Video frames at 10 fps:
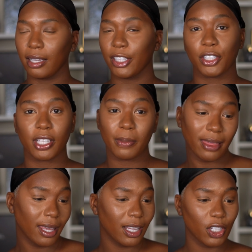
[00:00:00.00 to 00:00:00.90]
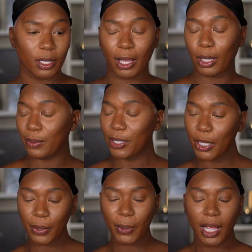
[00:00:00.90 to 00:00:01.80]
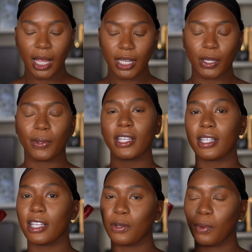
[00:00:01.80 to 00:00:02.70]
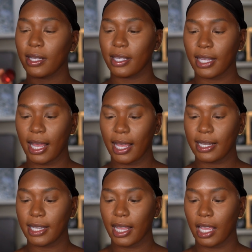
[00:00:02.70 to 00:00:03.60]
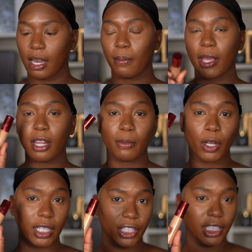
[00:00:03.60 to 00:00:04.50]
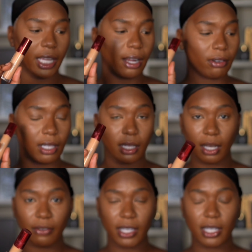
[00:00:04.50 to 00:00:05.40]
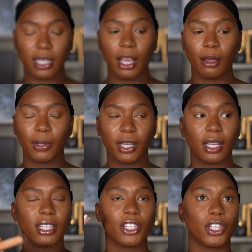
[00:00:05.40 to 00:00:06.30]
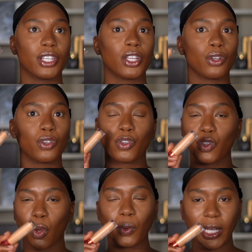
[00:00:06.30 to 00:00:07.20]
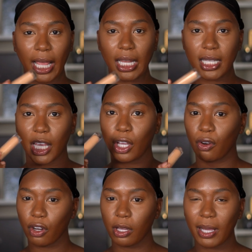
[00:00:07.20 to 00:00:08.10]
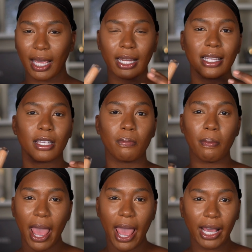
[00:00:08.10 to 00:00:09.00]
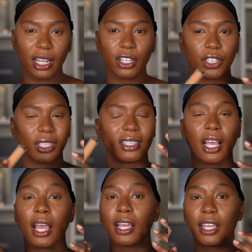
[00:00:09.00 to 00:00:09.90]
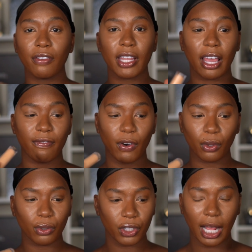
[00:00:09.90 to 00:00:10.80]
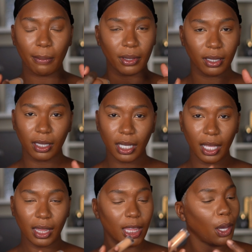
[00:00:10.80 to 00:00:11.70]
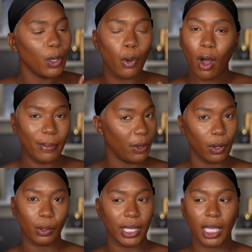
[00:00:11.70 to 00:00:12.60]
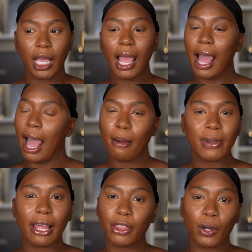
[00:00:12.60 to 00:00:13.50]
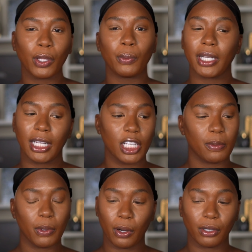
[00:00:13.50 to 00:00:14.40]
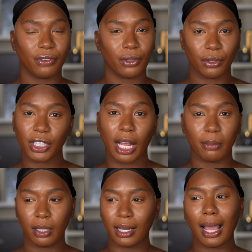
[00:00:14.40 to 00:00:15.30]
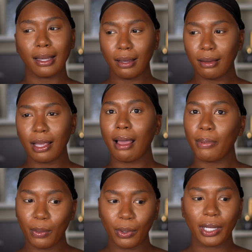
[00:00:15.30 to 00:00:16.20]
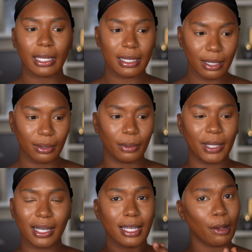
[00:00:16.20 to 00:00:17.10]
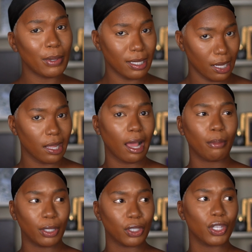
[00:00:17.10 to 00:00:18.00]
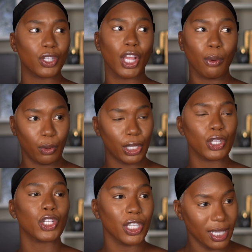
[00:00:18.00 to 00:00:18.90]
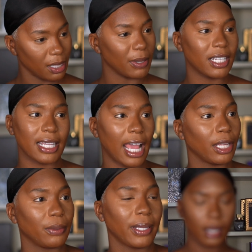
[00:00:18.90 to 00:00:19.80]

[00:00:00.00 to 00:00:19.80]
It's just my thing, it's just my go-to. So this is one size in medium dark G. I really love this because it's just so nice and creamy, and it's matte, and it's just give you that Photoshop look that we all be wanting. I'm not the only one that just be wanting the Photoshop look. I know y'all be wanting it too, because I be seeing y'all pictures. Y'all want it just as much as I do.